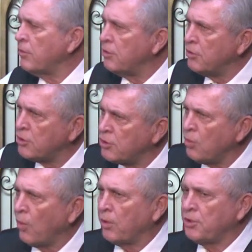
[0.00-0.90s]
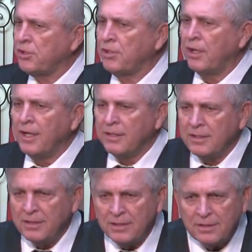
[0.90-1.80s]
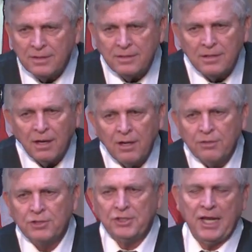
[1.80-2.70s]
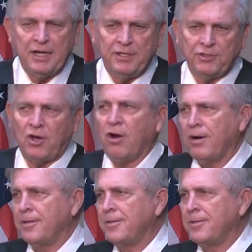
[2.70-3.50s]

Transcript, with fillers: source to understand his heart.